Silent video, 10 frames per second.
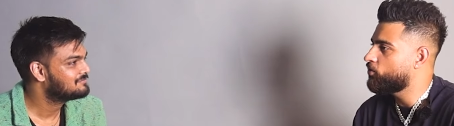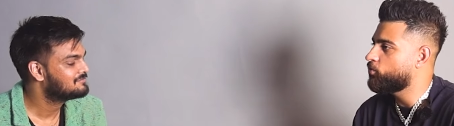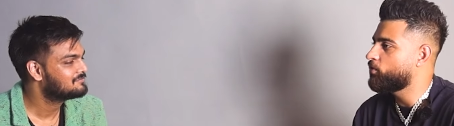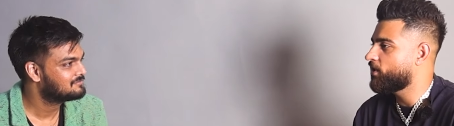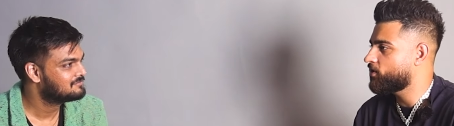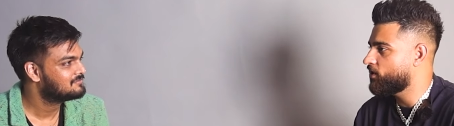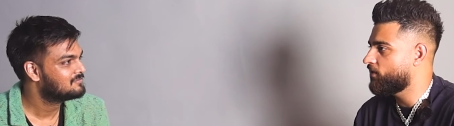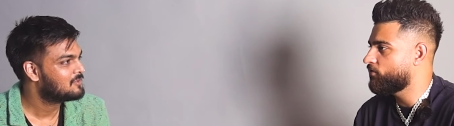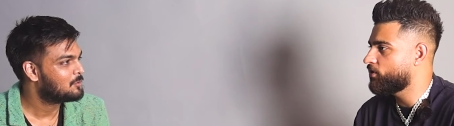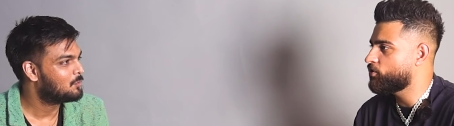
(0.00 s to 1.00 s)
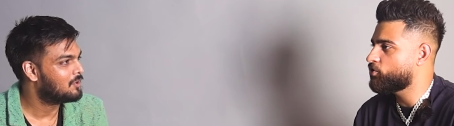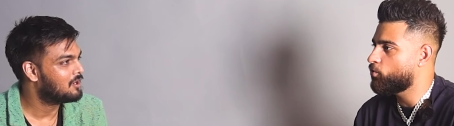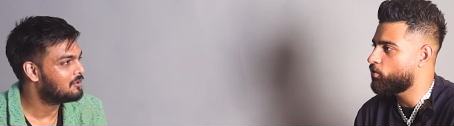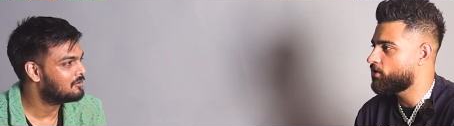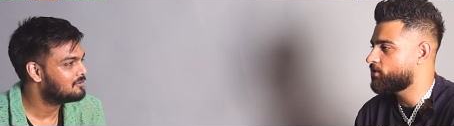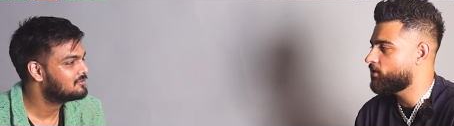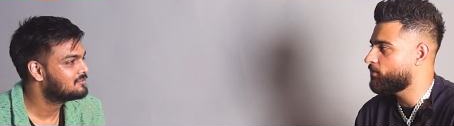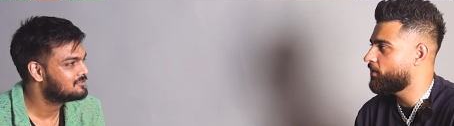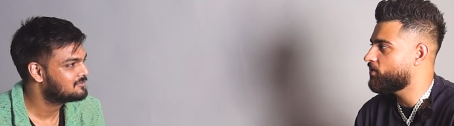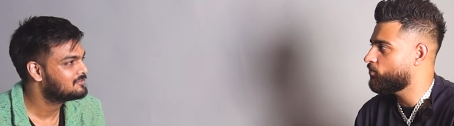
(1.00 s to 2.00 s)
Speaker 1: to next level and wow. showcase in
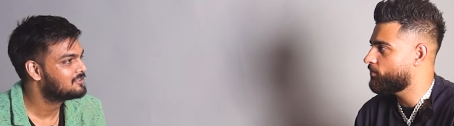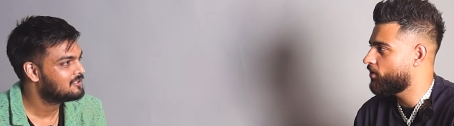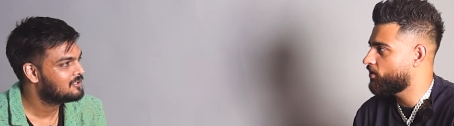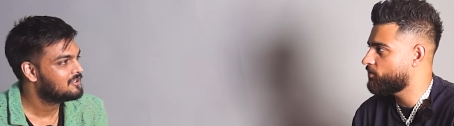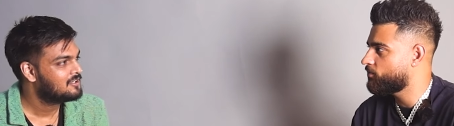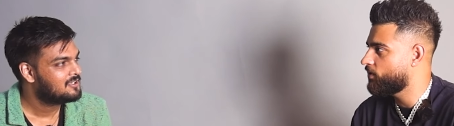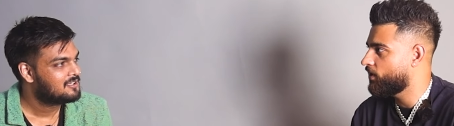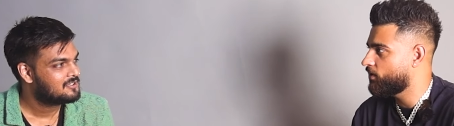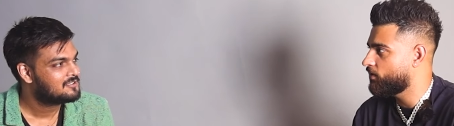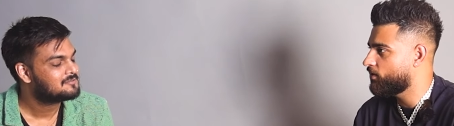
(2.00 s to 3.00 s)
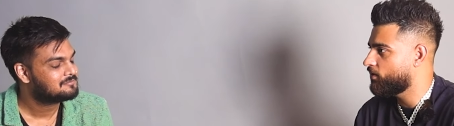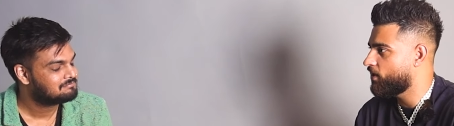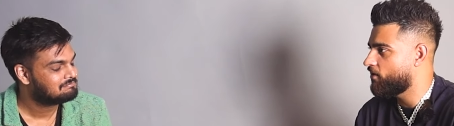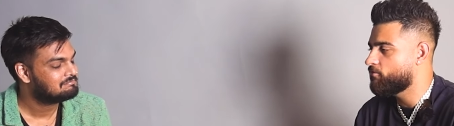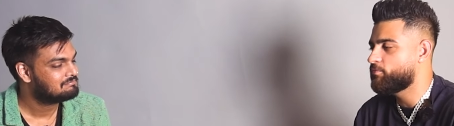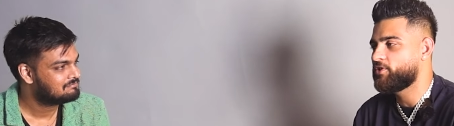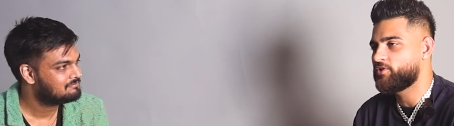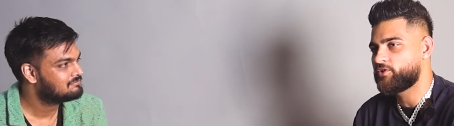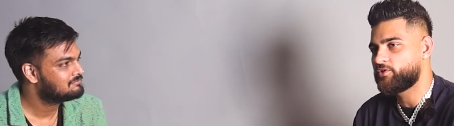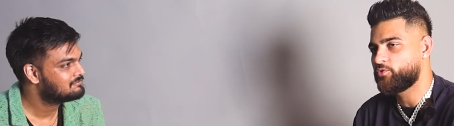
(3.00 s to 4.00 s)
the best way possible. And uh,
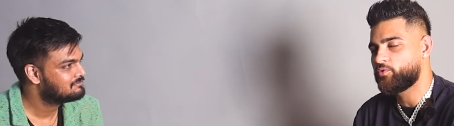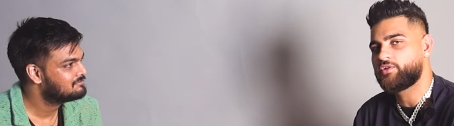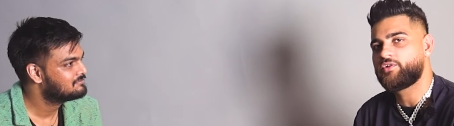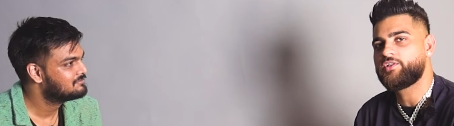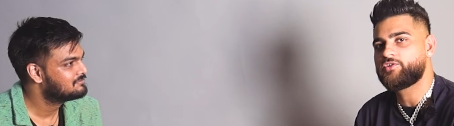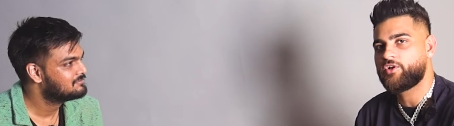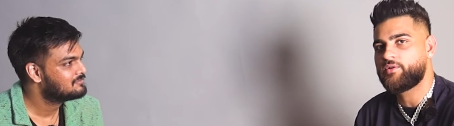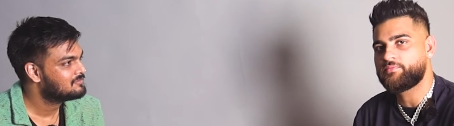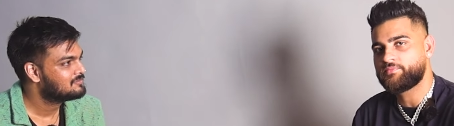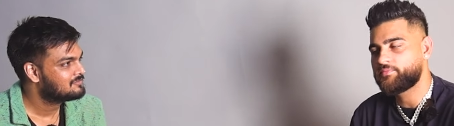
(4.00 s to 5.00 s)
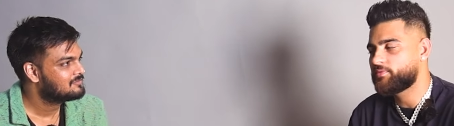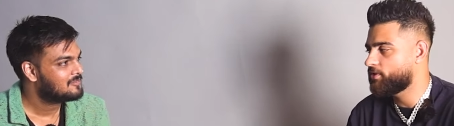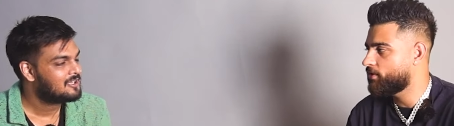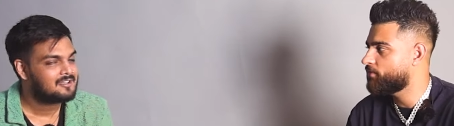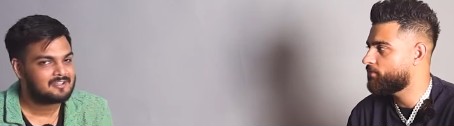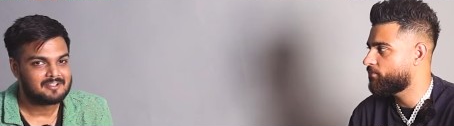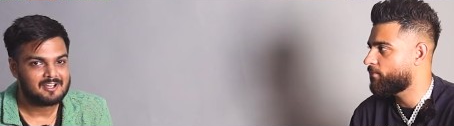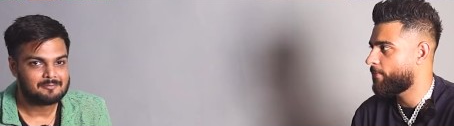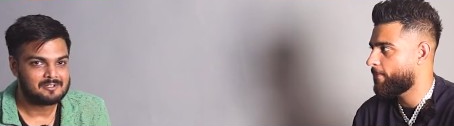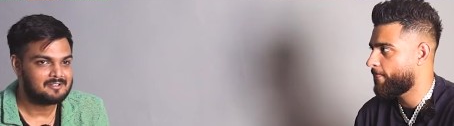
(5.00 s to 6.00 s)
everybody's doing a great job. Yeah.
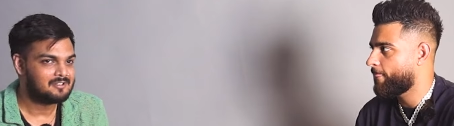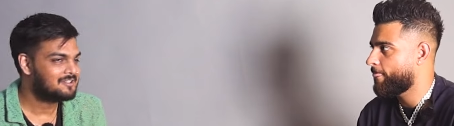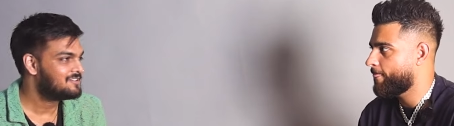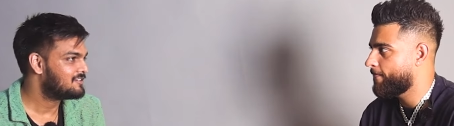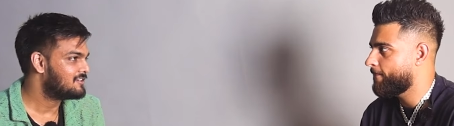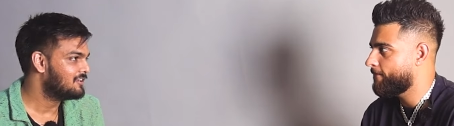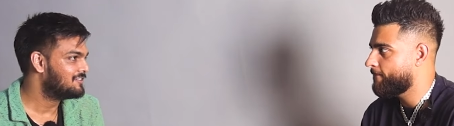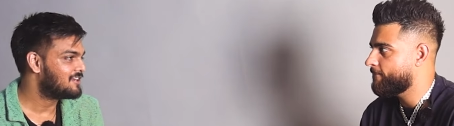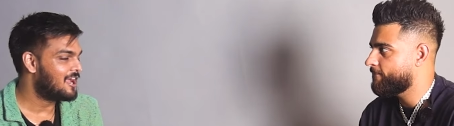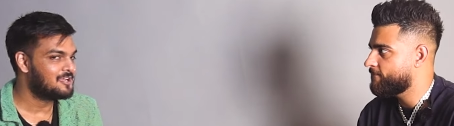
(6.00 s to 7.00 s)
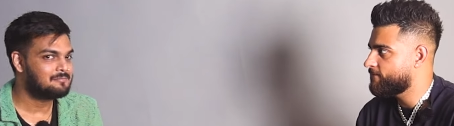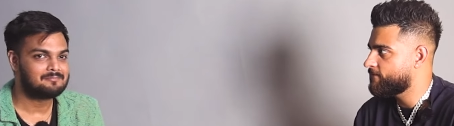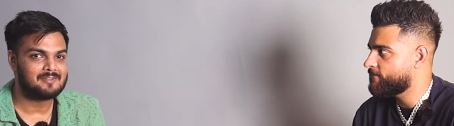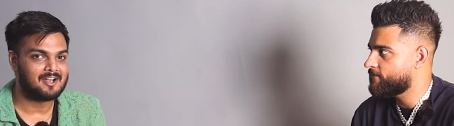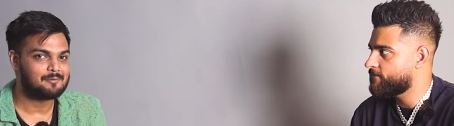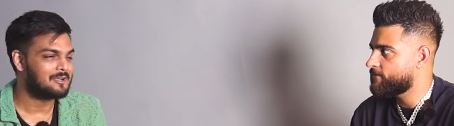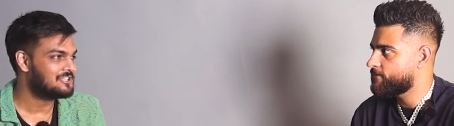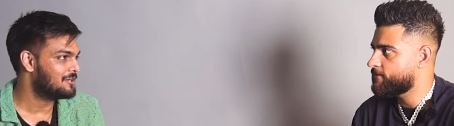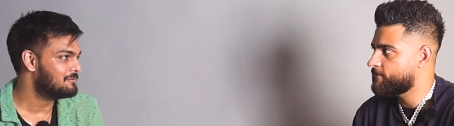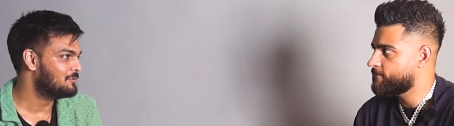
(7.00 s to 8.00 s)
Speaker 2: Yeah, I mean it's it's time that
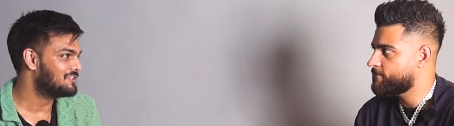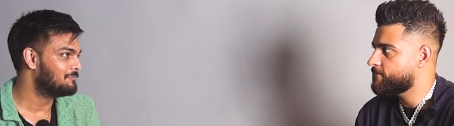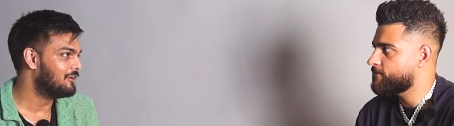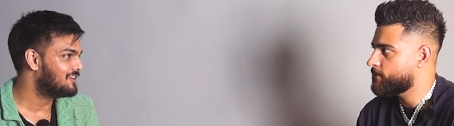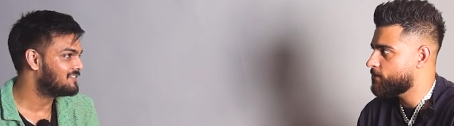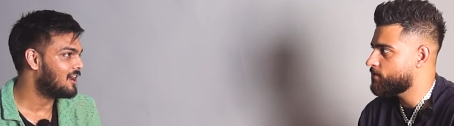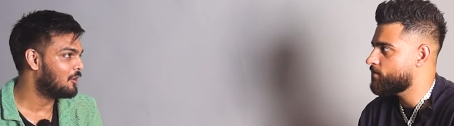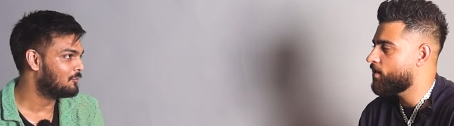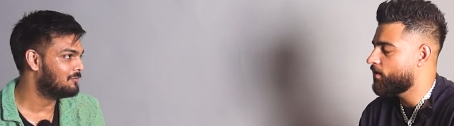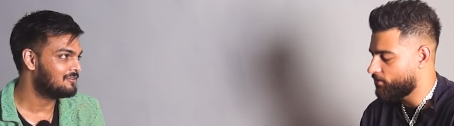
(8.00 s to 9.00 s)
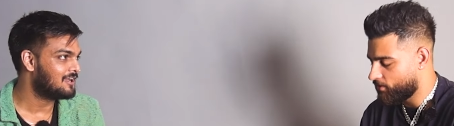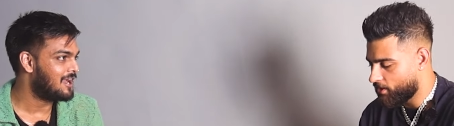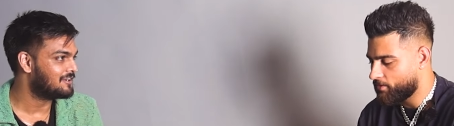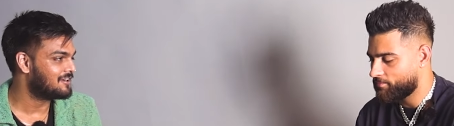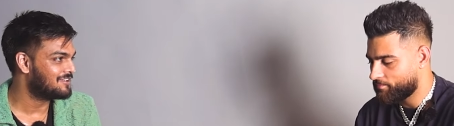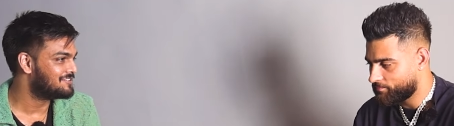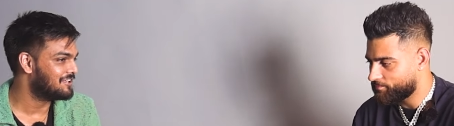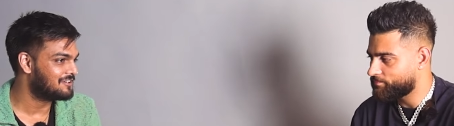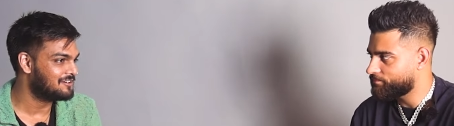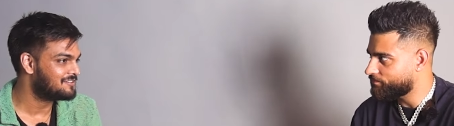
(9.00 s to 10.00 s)
Punjabi music breaks out. Yeah. Latin has
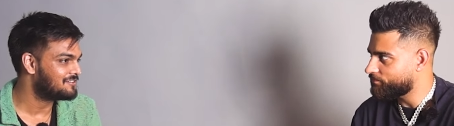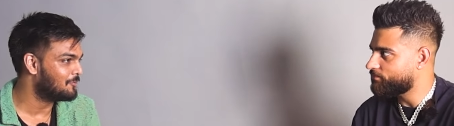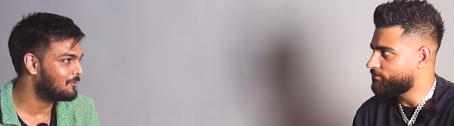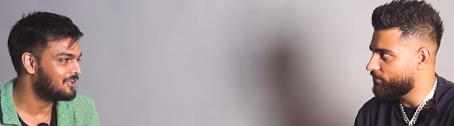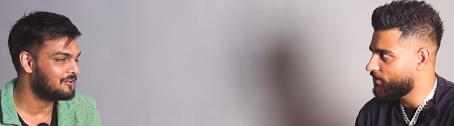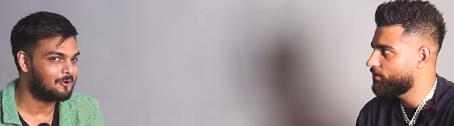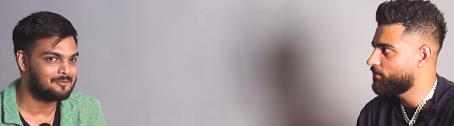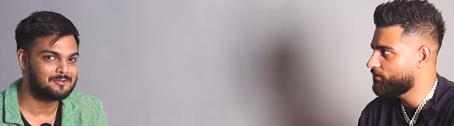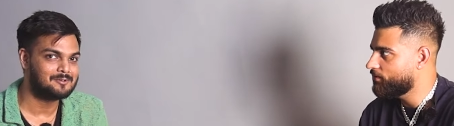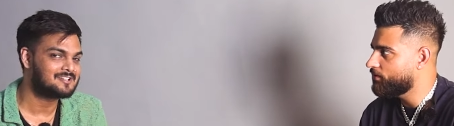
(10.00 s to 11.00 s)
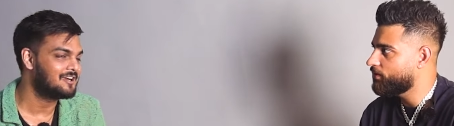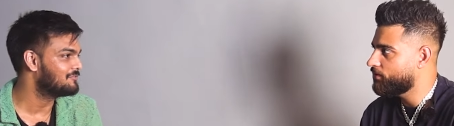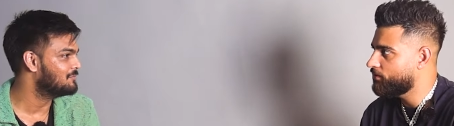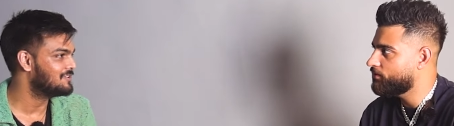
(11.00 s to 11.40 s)
taken its toll, and all of those kind yeah. of